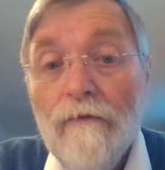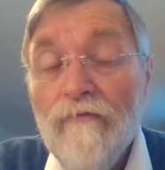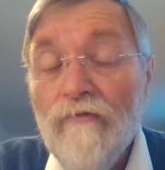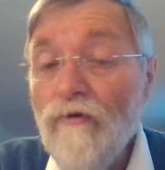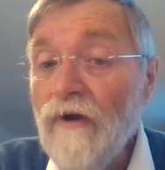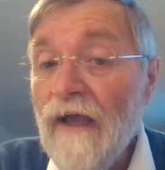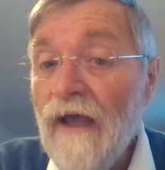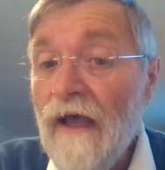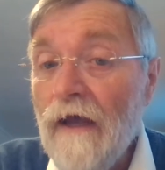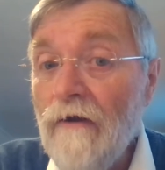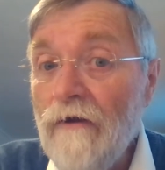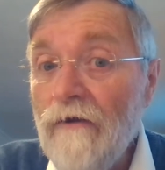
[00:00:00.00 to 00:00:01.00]
Saw a
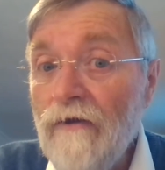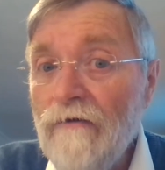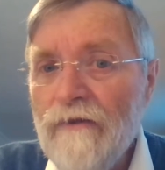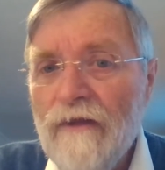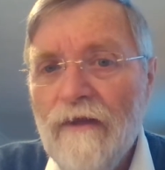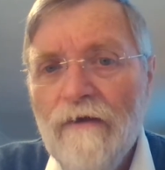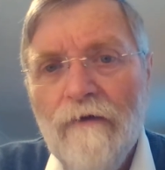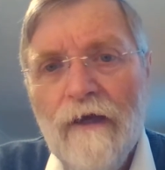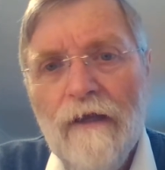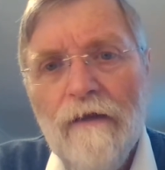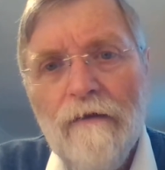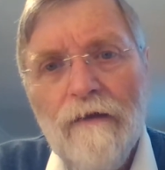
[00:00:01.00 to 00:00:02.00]
guard I knew at the
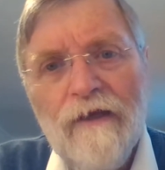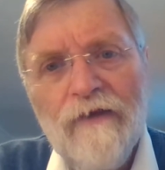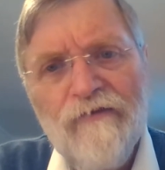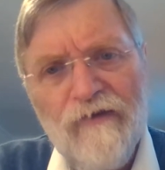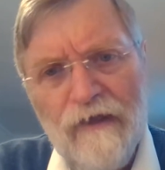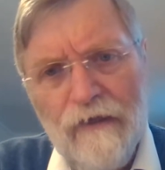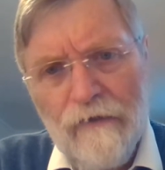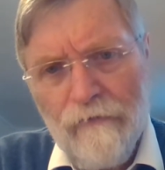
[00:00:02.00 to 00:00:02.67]
UN yesterday.